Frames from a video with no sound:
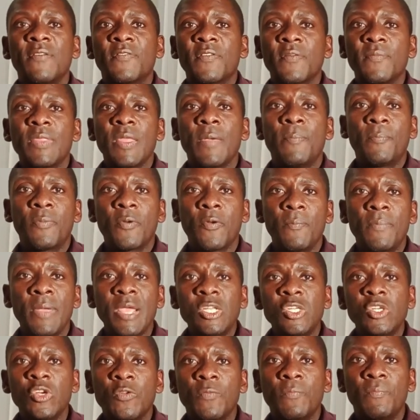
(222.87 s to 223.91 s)
from the
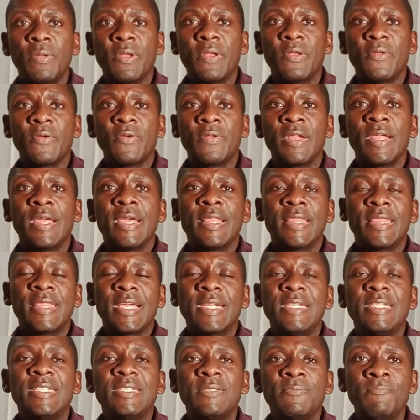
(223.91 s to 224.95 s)
probation period
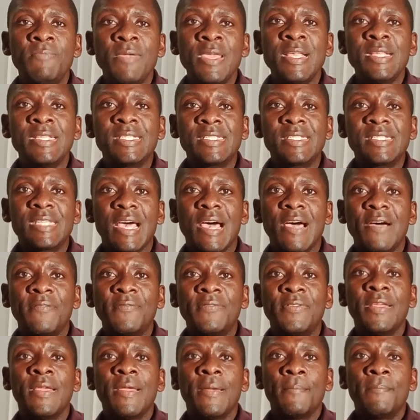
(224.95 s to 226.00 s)
that is being
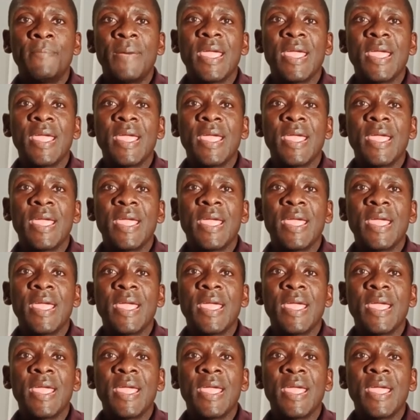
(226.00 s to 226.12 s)
served